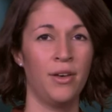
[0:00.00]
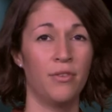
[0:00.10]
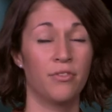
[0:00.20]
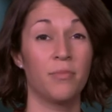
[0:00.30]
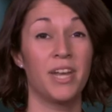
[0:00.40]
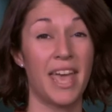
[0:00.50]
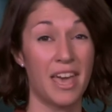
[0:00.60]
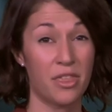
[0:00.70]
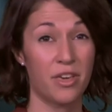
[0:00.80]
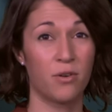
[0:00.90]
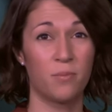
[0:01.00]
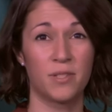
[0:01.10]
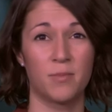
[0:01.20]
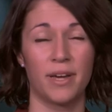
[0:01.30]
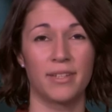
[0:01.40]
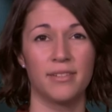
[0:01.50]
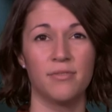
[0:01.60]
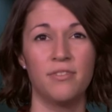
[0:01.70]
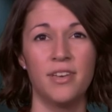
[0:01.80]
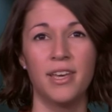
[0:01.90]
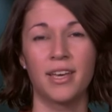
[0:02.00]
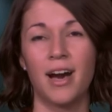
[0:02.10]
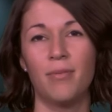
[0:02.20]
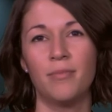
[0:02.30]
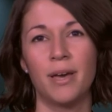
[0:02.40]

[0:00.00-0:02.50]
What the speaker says: From an ethical perspective, carbon